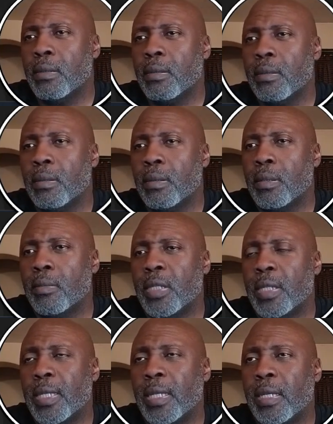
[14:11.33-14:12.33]
I'm going to
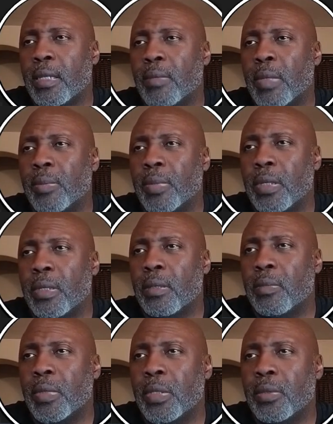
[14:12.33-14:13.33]
clean them up a little
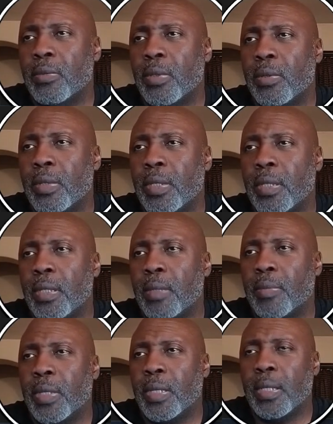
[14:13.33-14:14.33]
bit. We don't need that
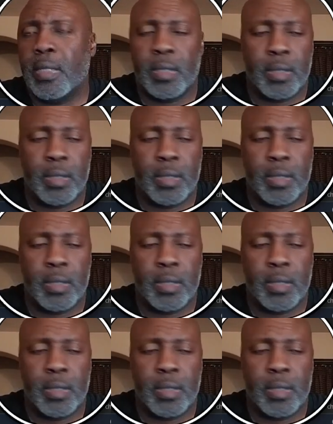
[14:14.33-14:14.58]
part.